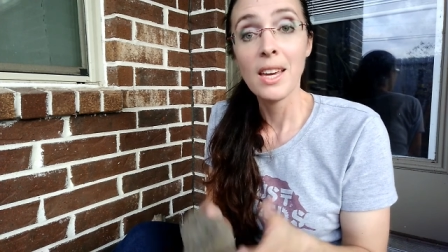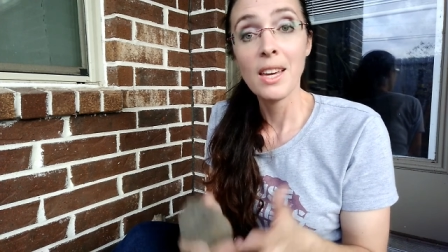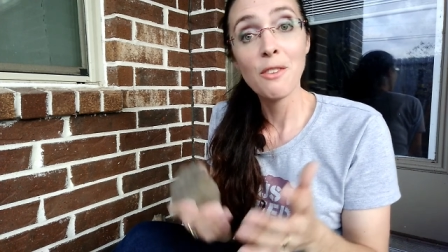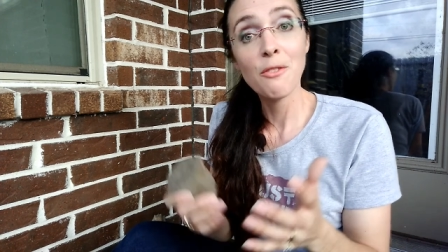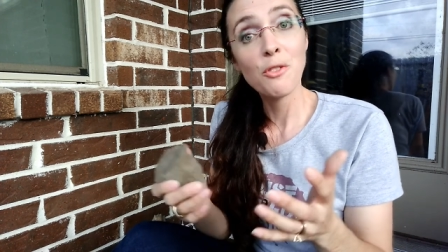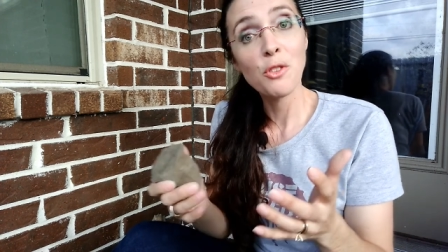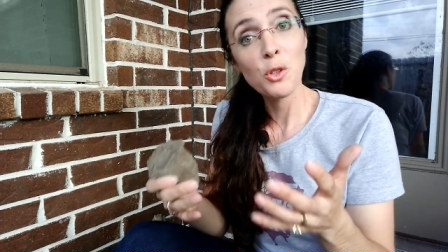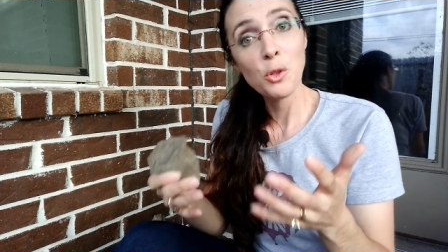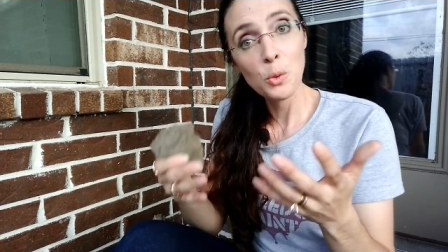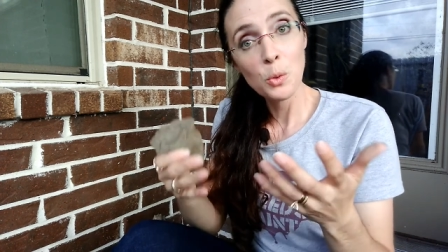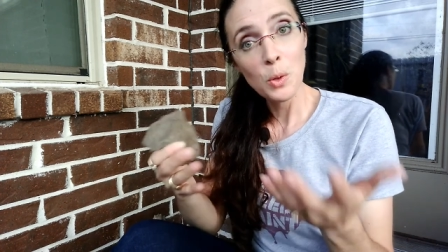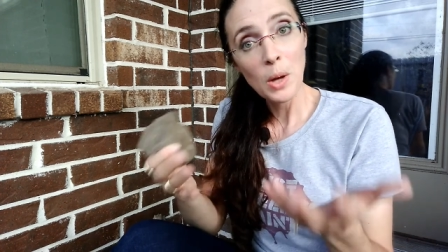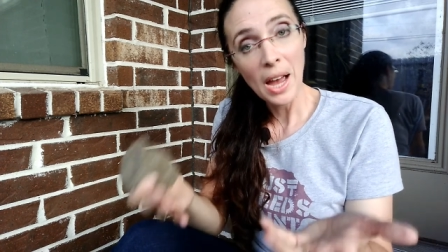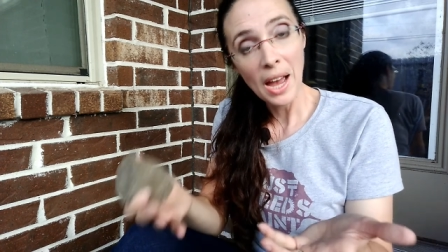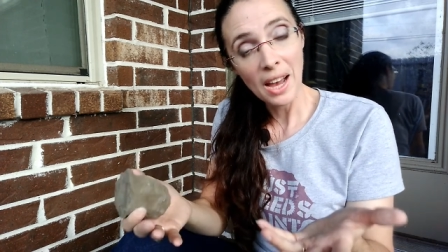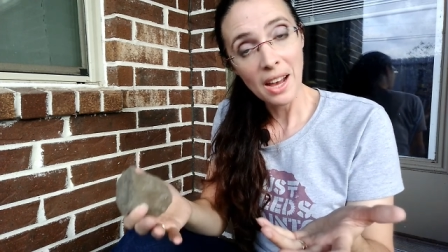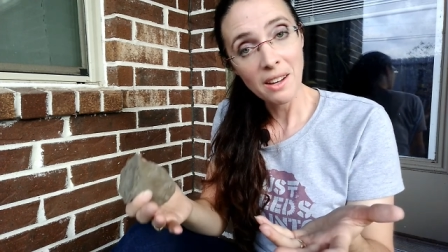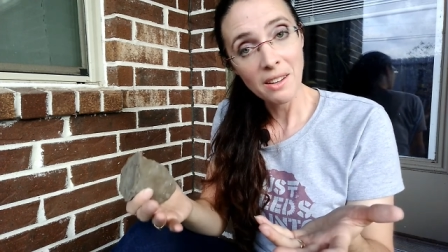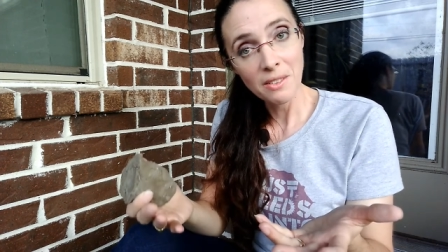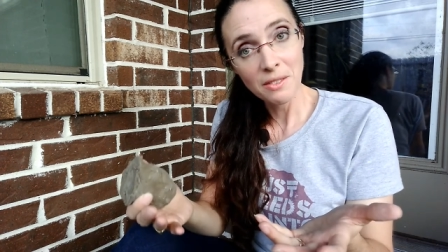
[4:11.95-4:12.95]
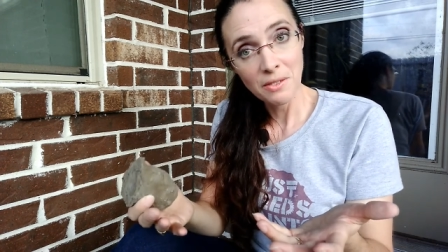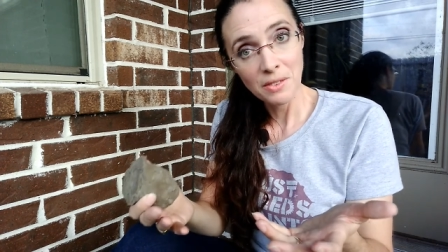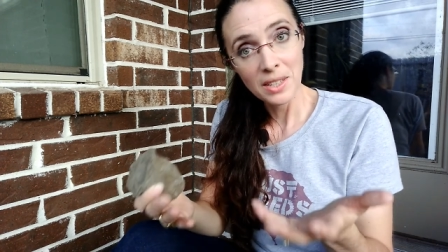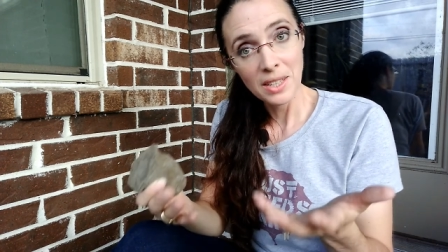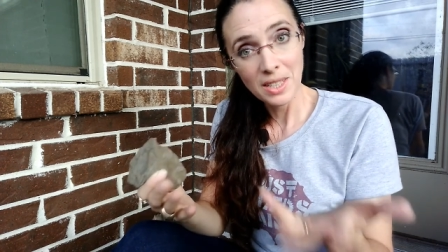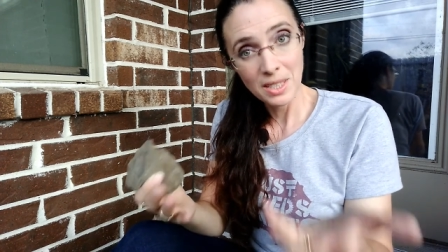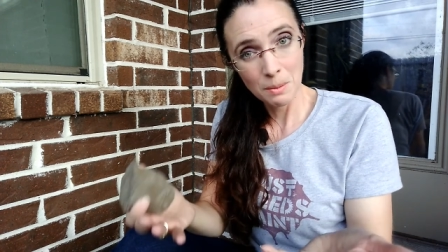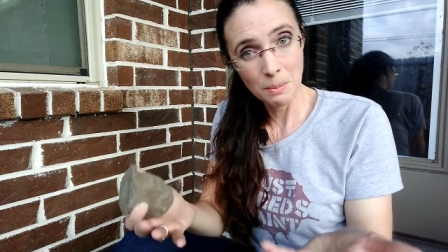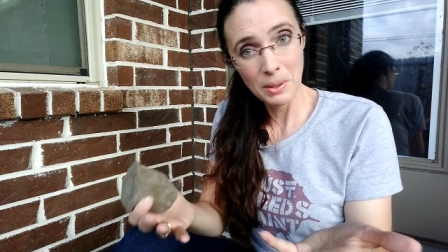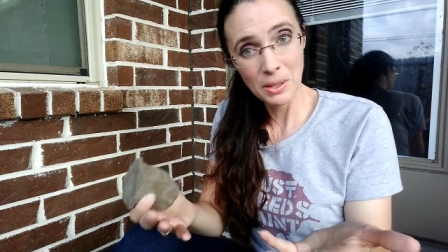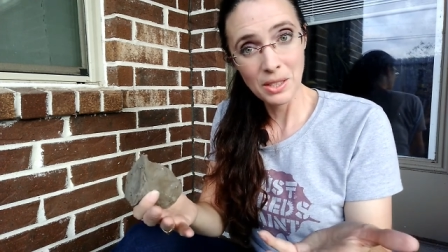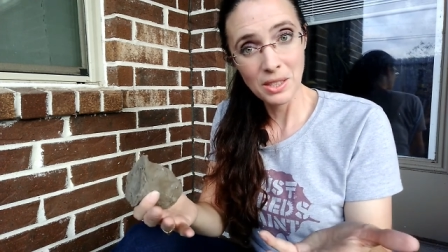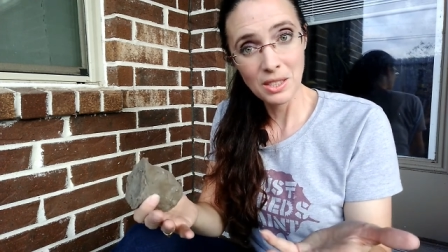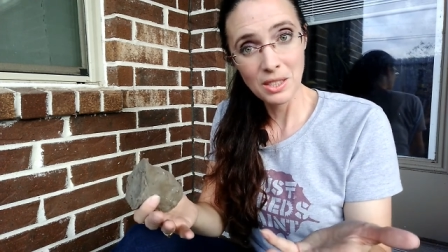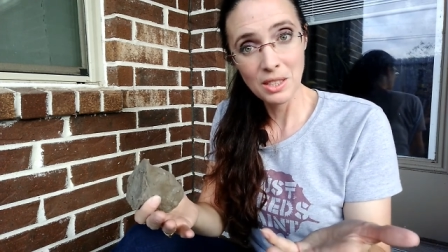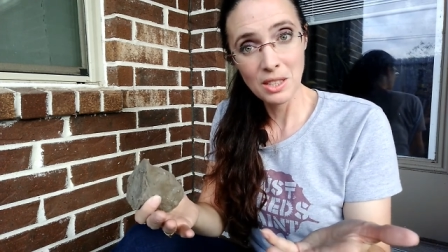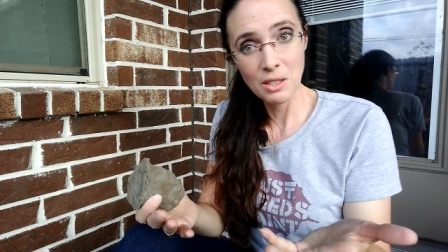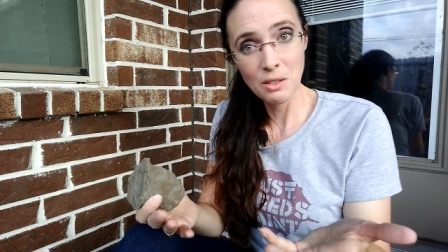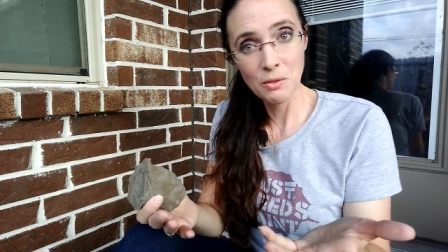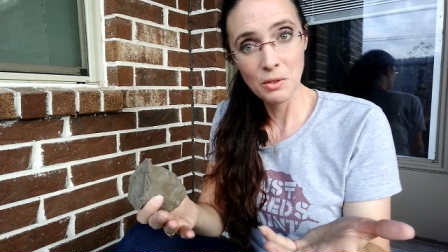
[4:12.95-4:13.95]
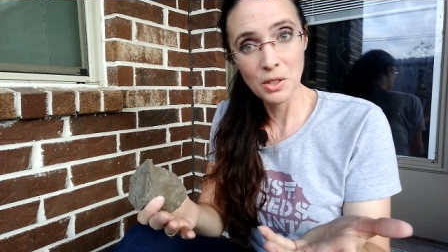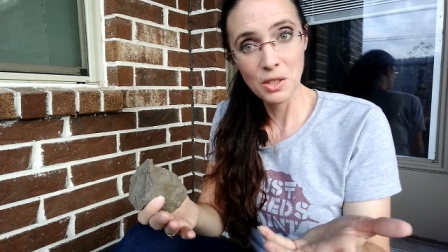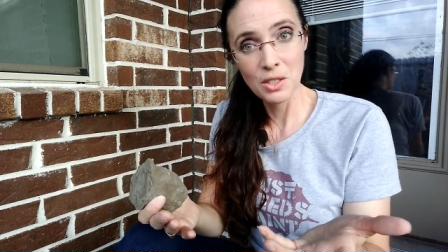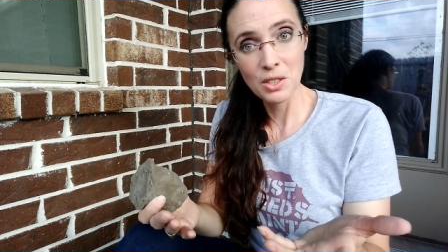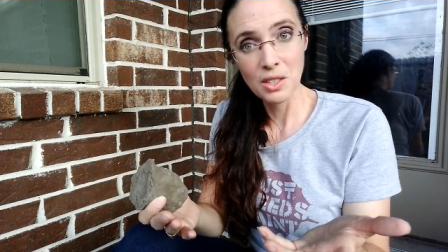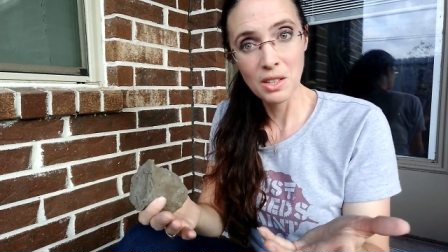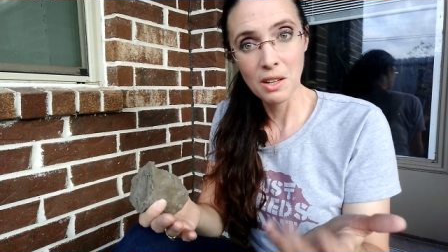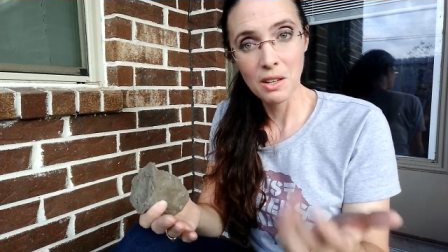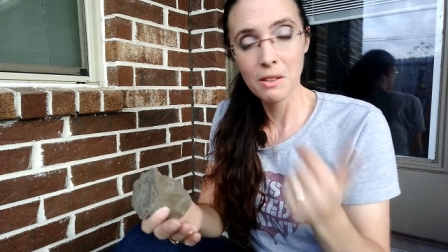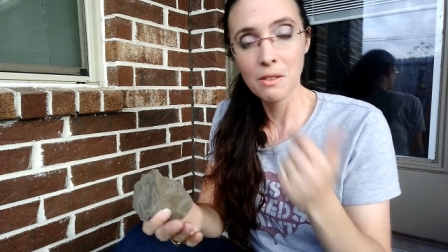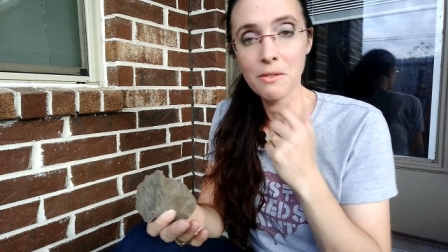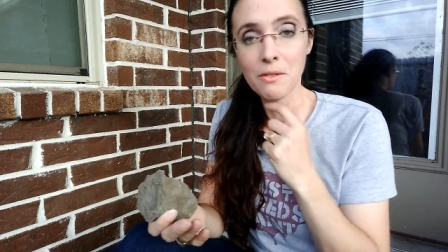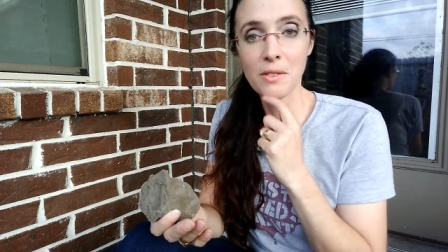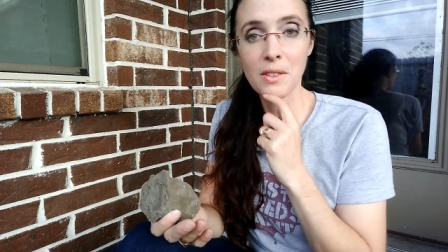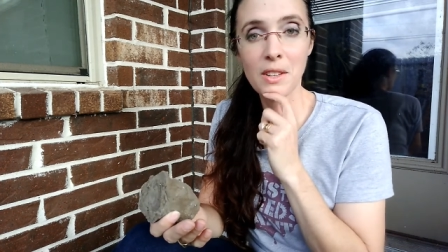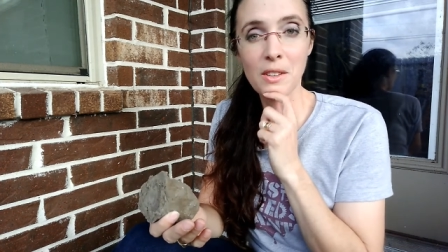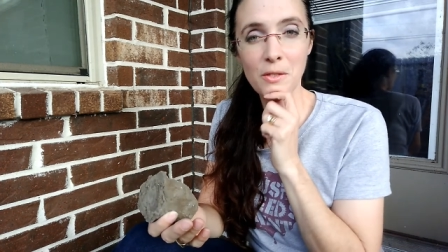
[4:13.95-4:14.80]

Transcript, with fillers: if you have experienced this for yourself,